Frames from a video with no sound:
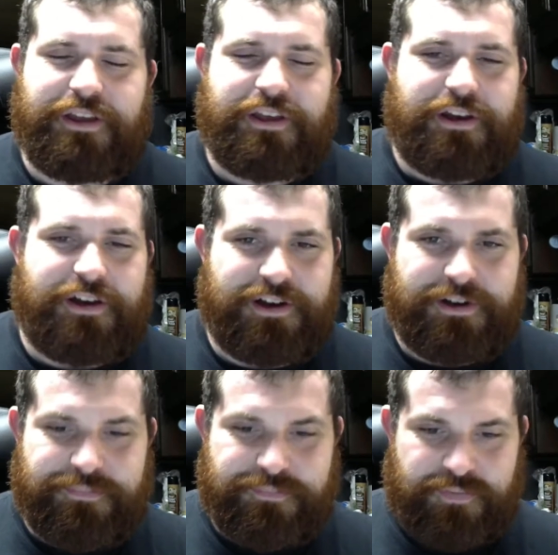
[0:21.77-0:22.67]

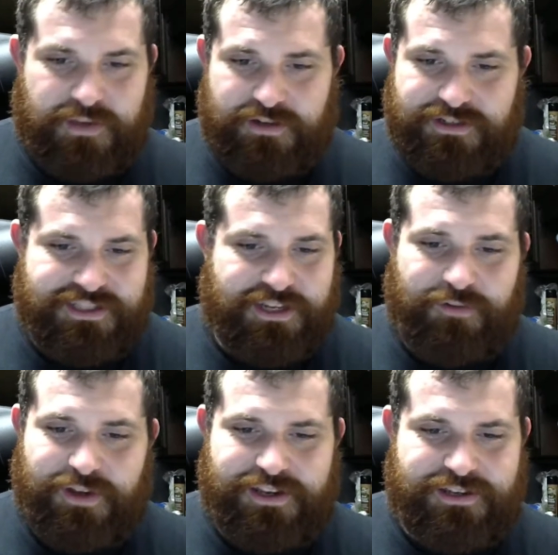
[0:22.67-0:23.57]
I'll just get
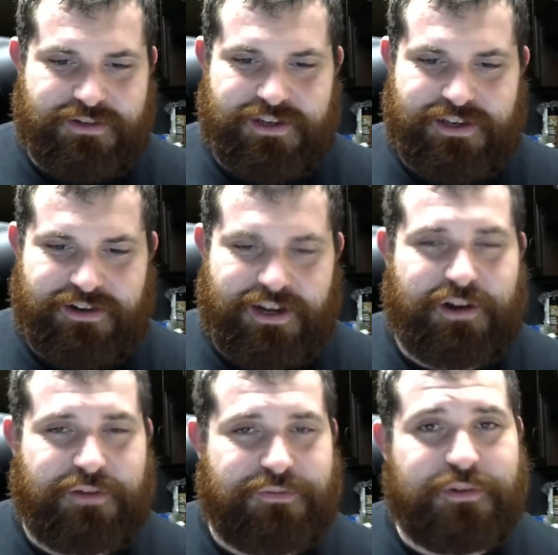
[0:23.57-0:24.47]
right into it here. Now,
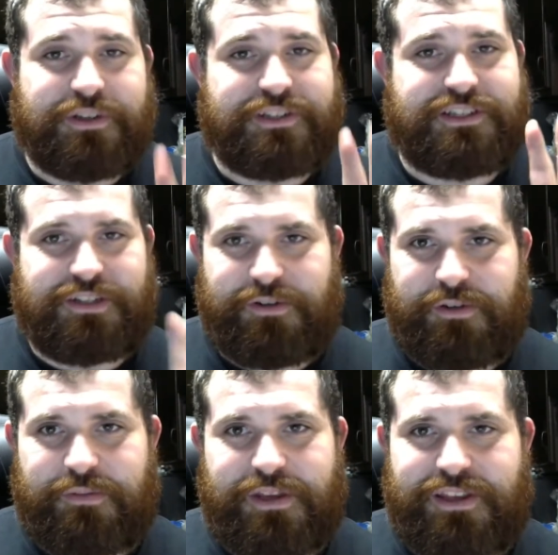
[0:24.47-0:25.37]
if you disagree with
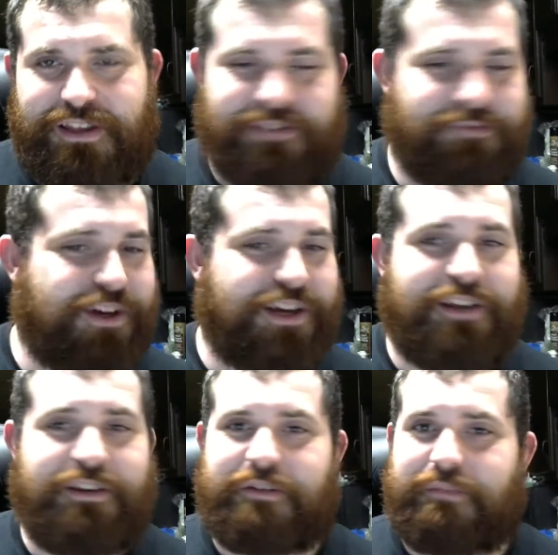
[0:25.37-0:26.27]
me, that's fine.
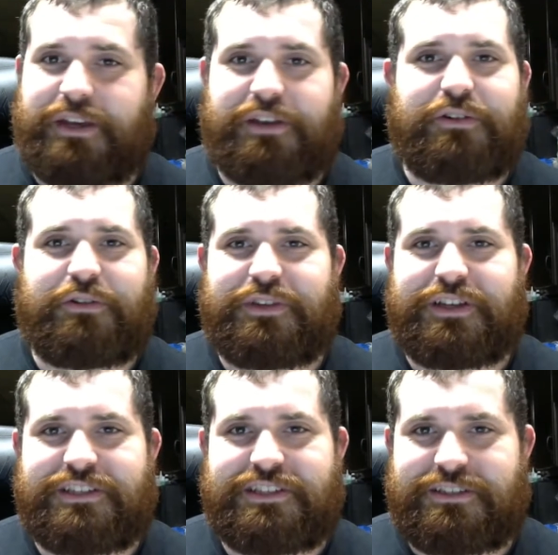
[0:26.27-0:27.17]
You can make your own
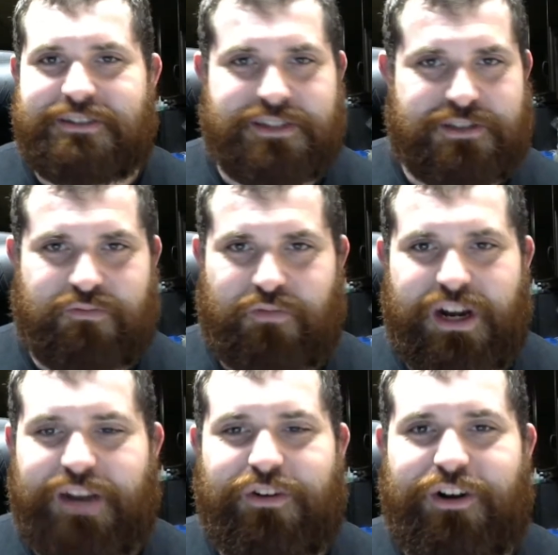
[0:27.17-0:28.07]
list. It's
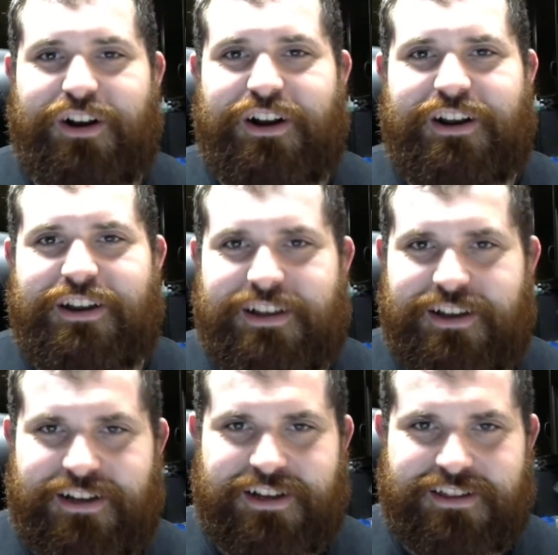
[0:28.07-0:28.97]
whatever.
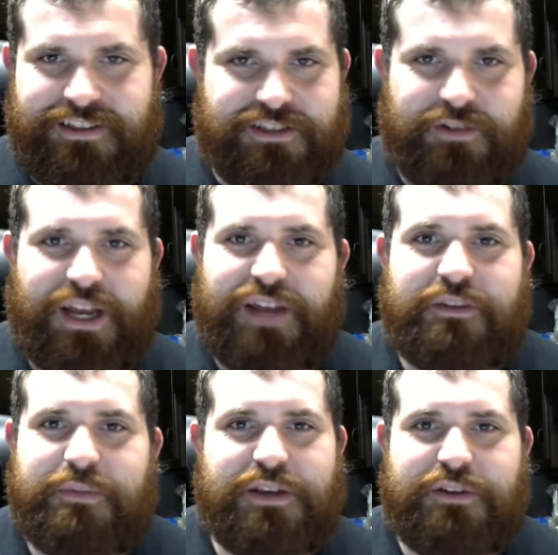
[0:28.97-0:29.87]
These don't have to
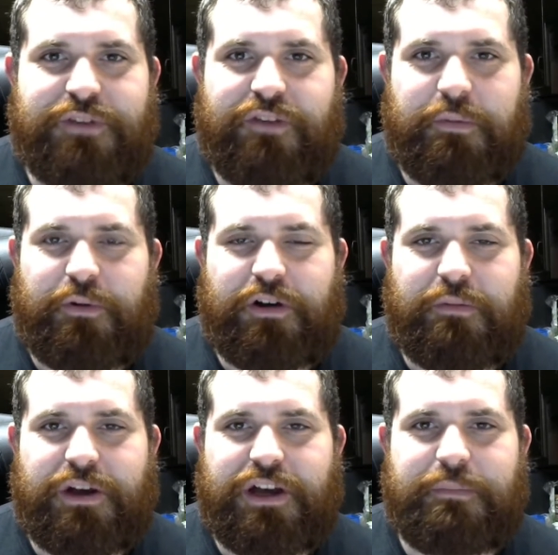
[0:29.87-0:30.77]
be your favorite
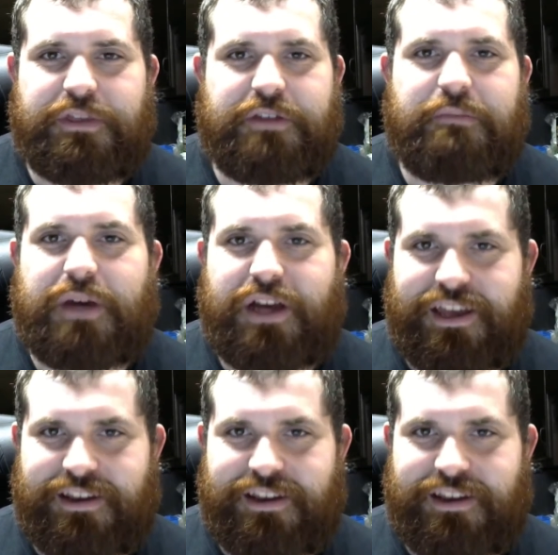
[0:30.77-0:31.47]
Pokemon, but they're mine.